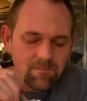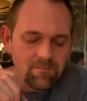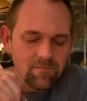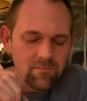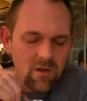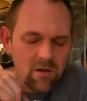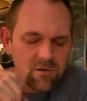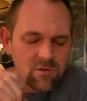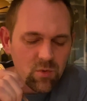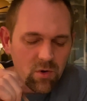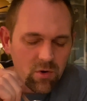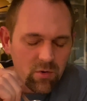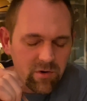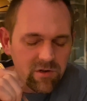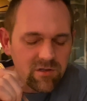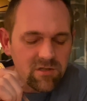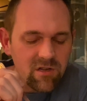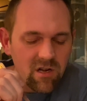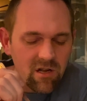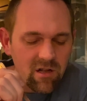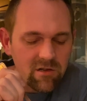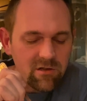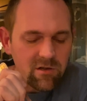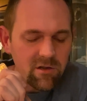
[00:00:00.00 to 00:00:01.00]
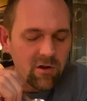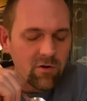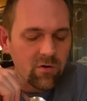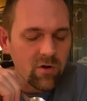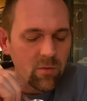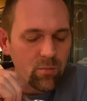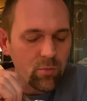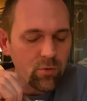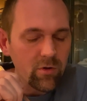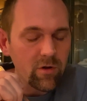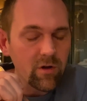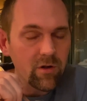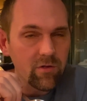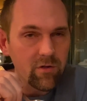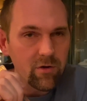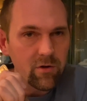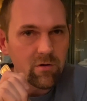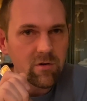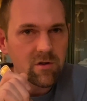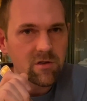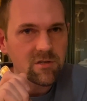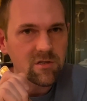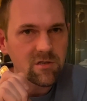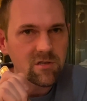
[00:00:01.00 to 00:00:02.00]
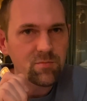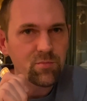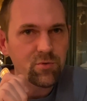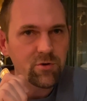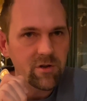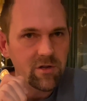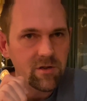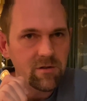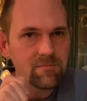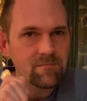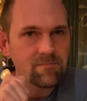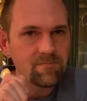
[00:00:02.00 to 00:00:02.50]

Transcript: It's one reason I like to get creme brulee though, because it's pretty.